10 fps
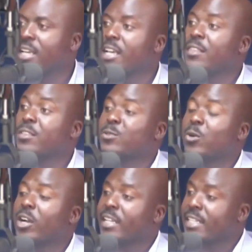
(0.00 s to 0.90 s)
these
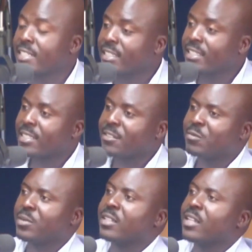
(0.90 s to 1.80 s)
organizations have
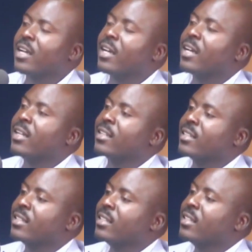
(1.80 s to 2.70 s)
been
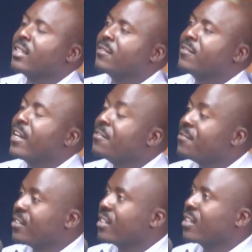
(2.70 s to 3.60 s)

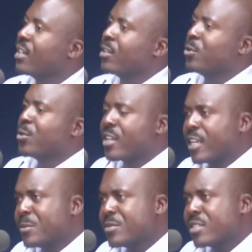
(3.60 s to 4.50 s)
reviving youth
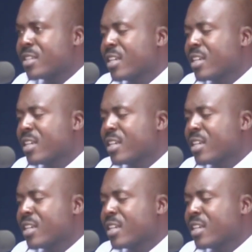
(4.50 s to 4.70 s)
clubs